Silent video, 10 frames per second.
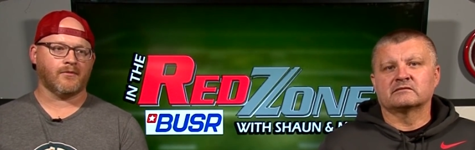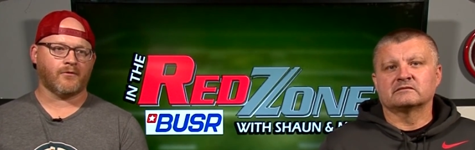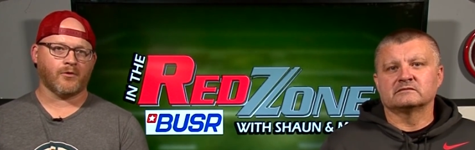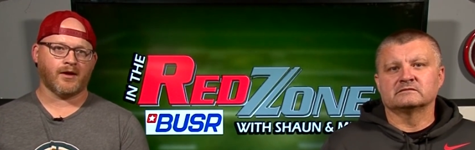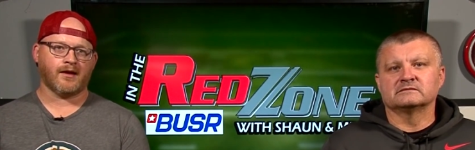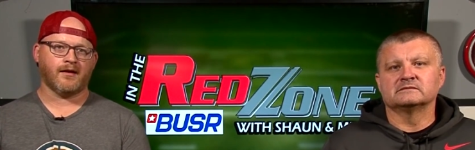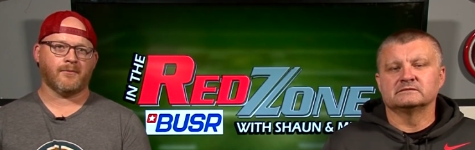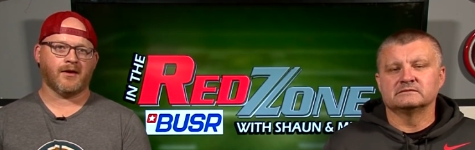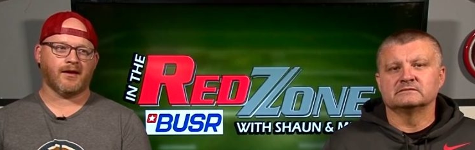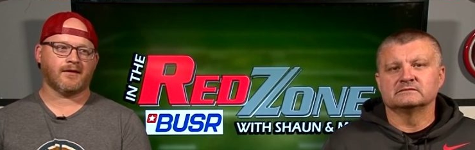Speaker 1: before we get into
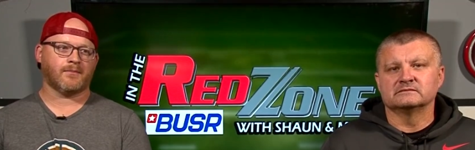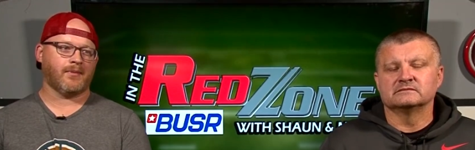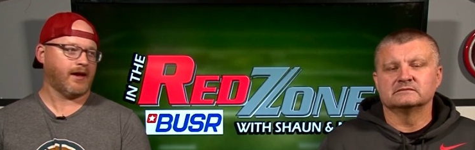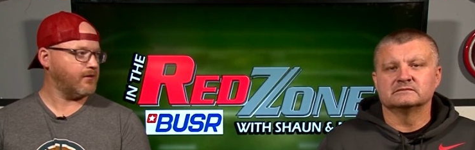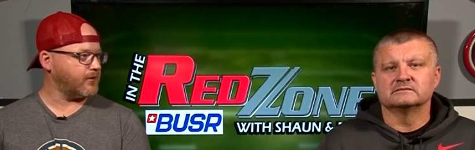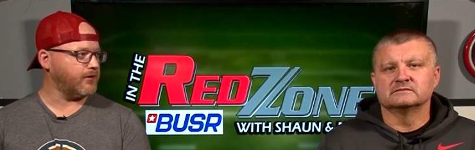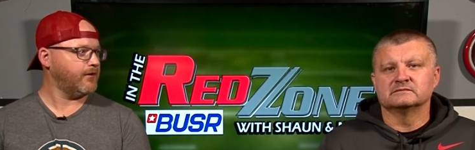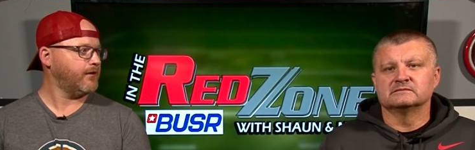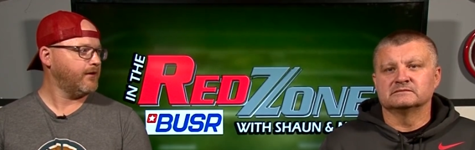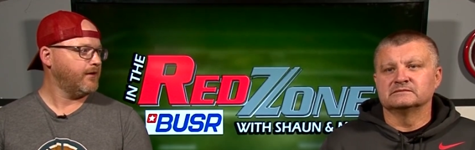picks,
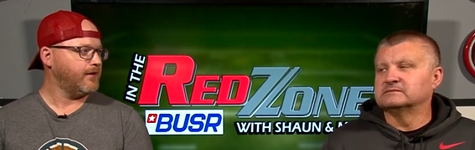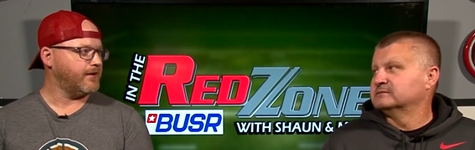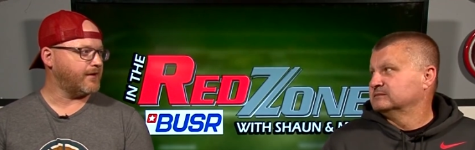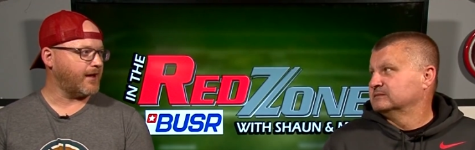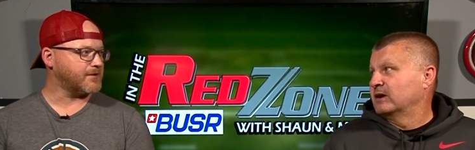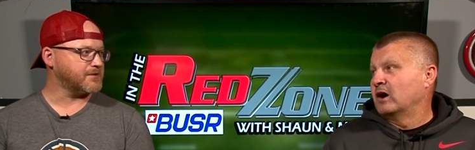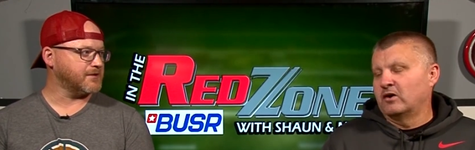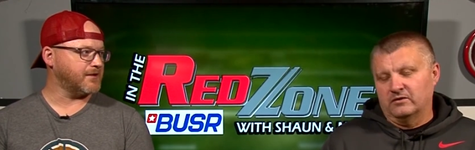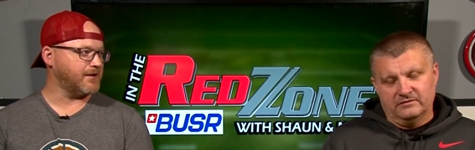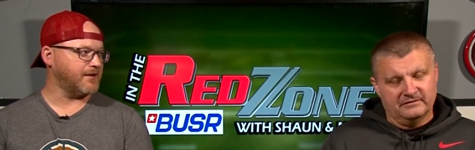Baylor is
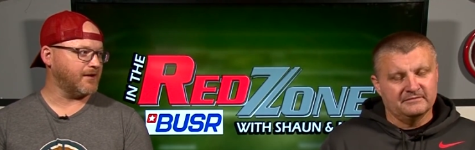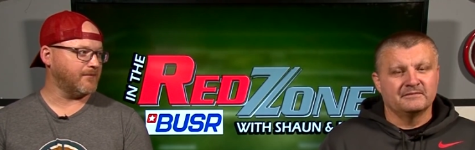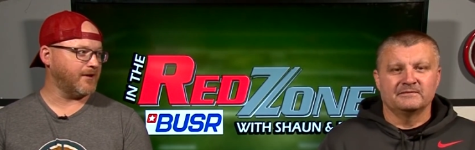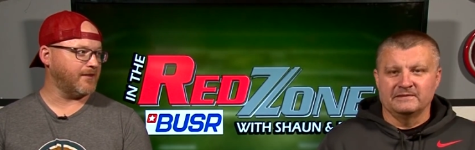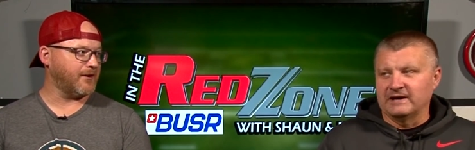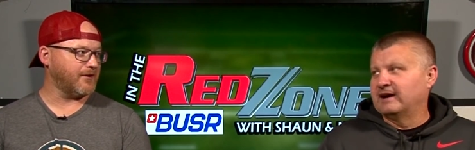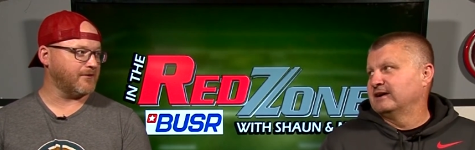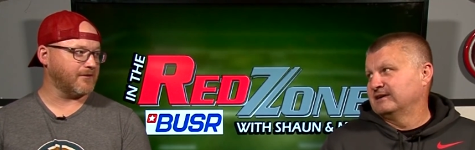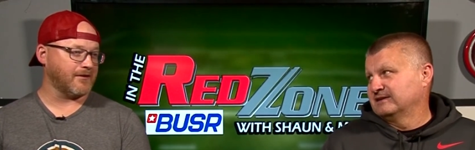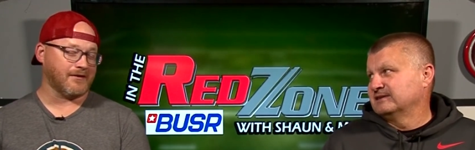actually. Oh, I mean, yeah.
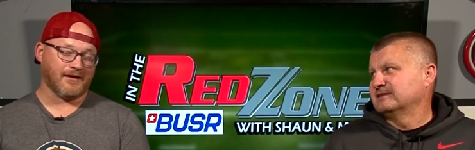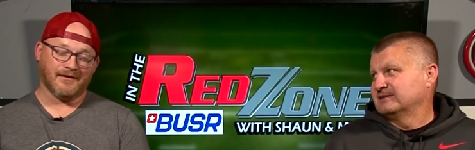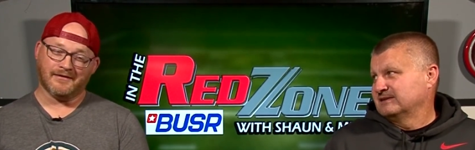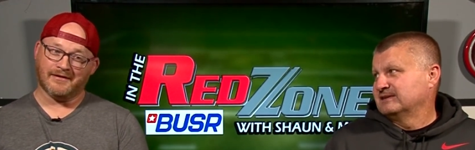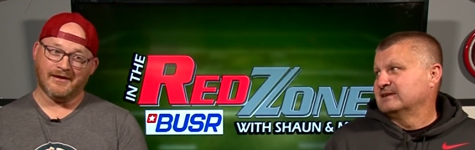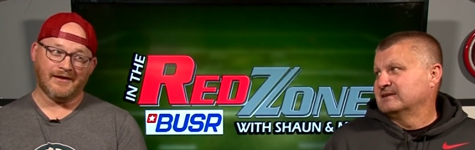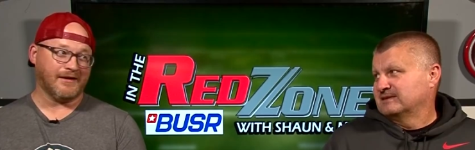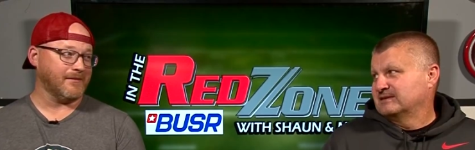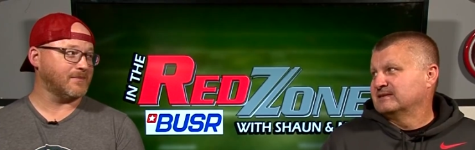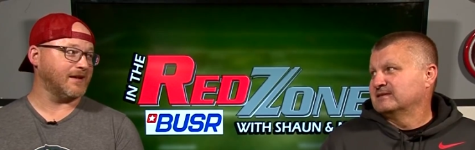they're they're kind of
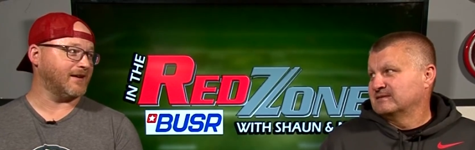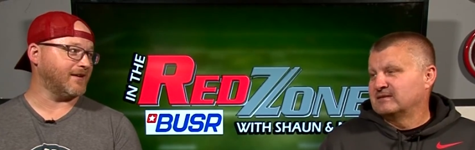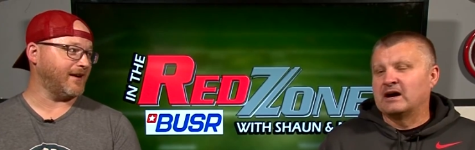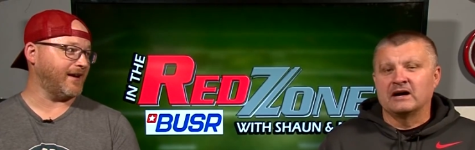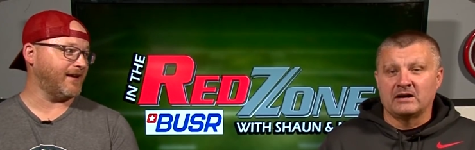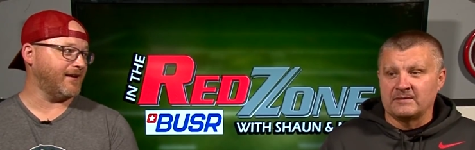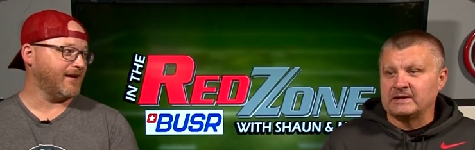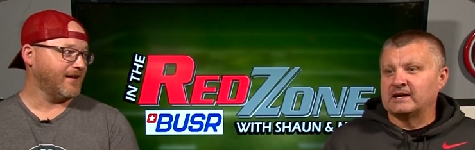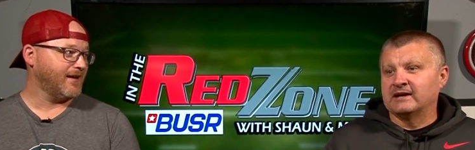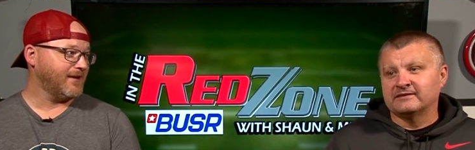sneaking up there. I, I,
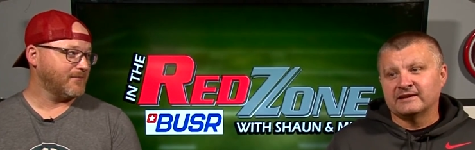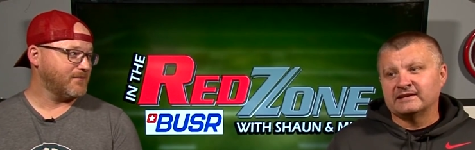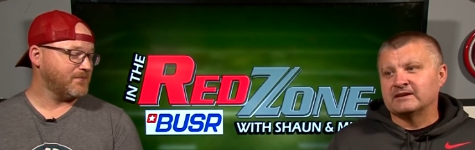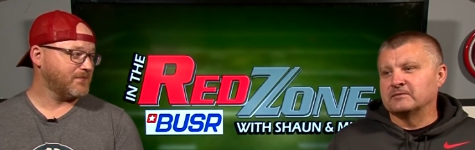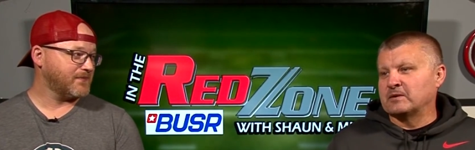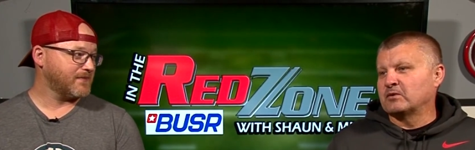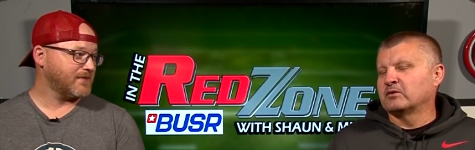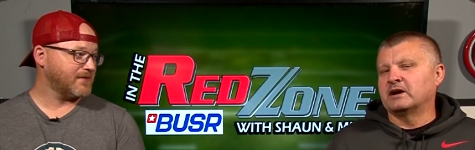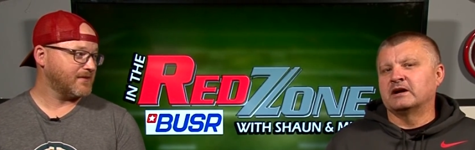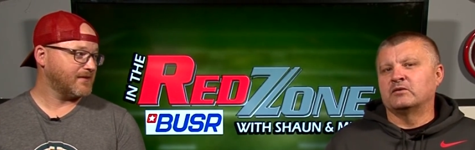mean, I
Speaker 2: said that.
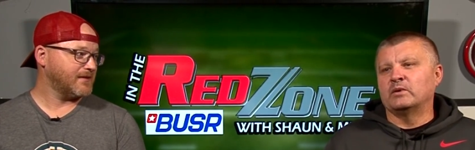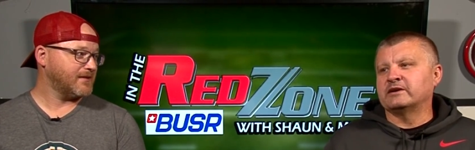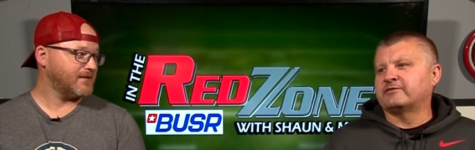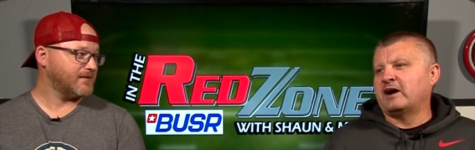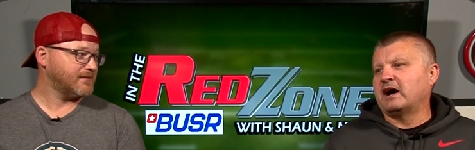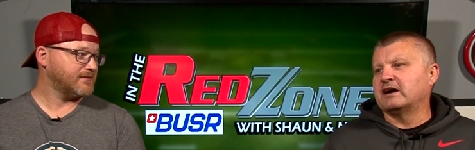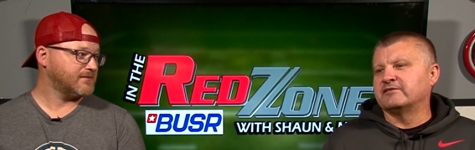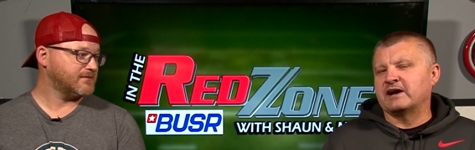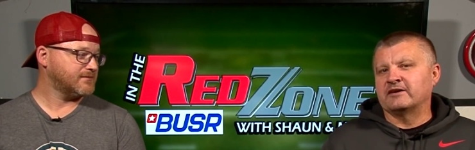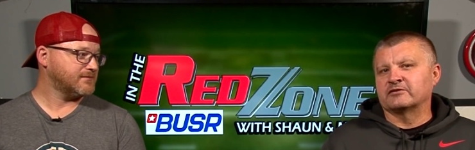Remember uh, week
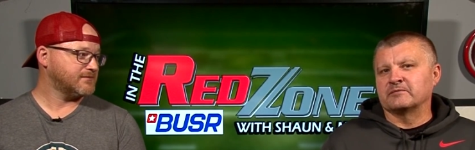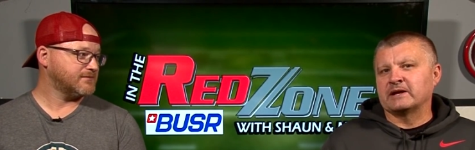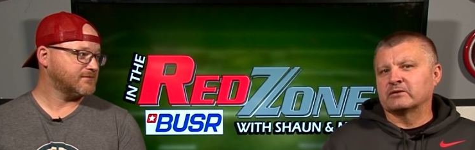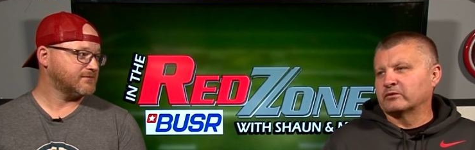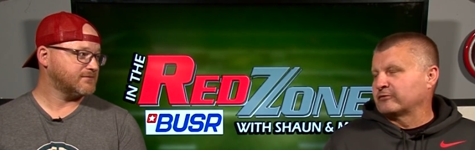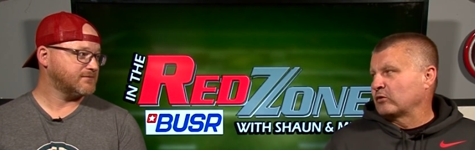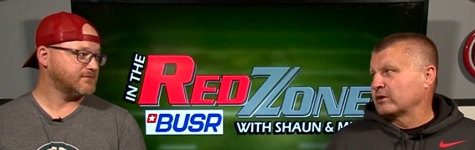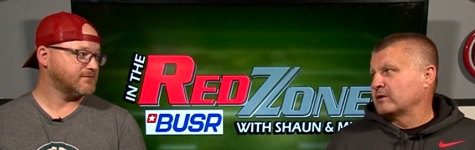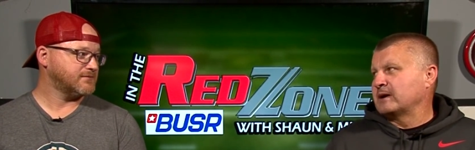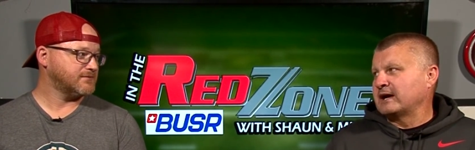five after Baylor was
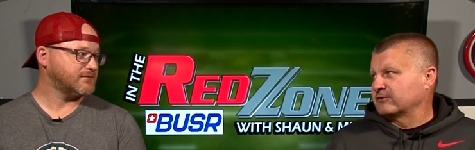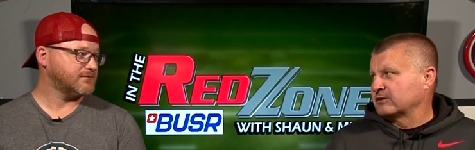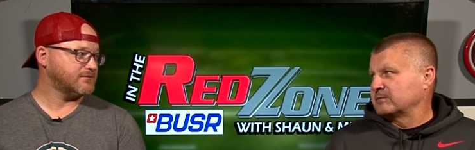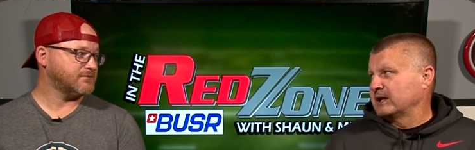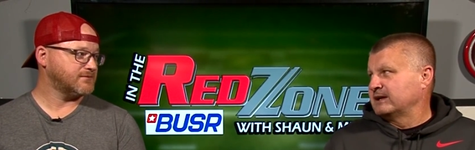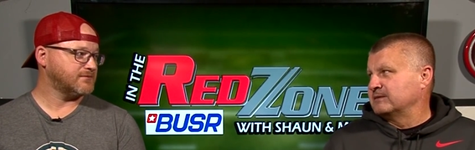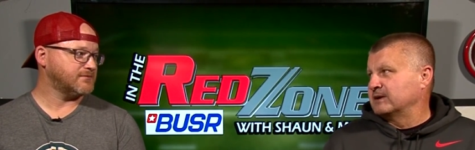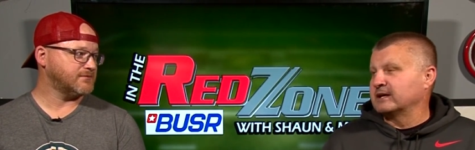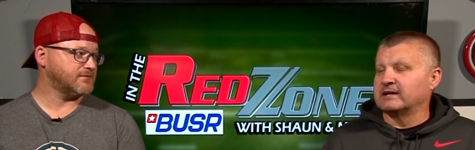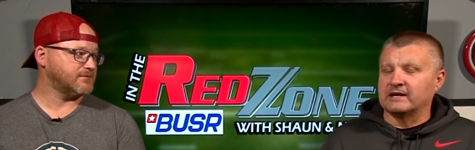four four oh, zero, but hadn't really played
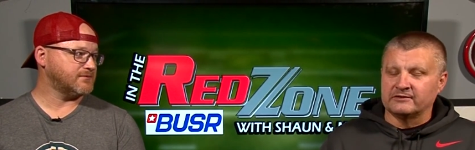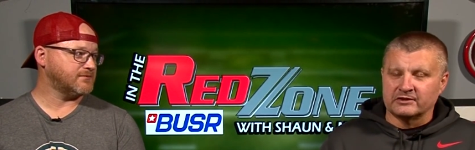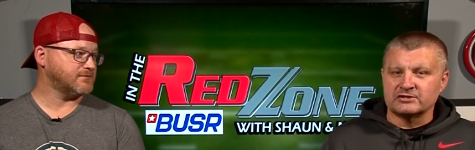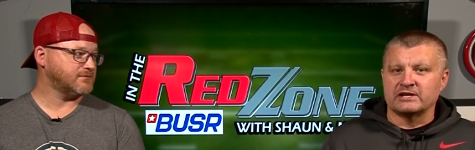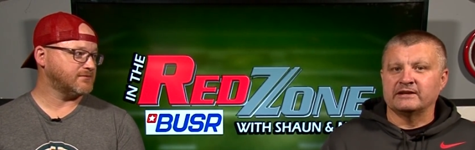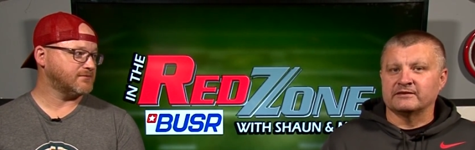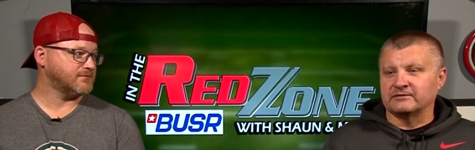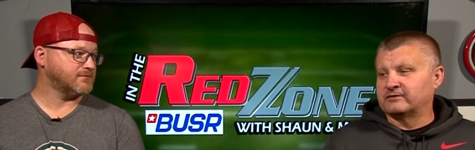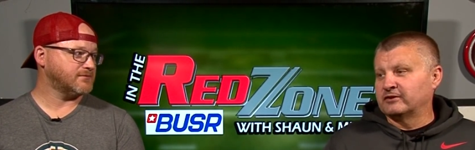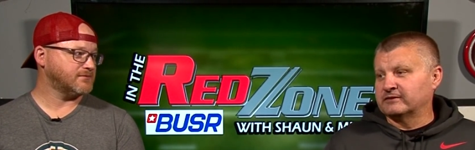anybody, and I took a chance
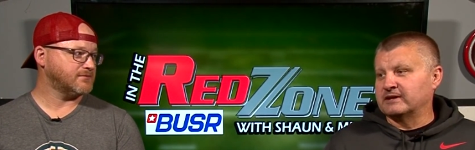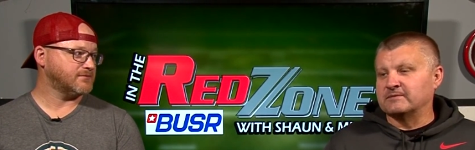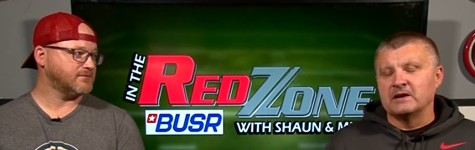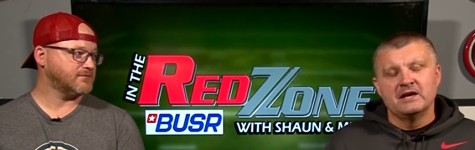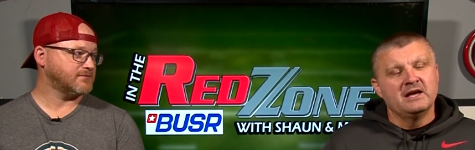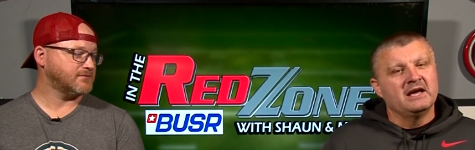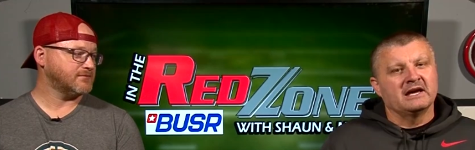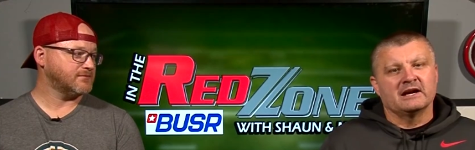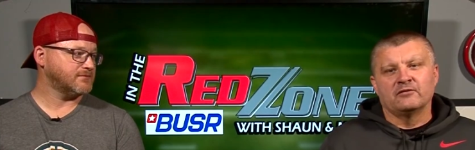and took them. And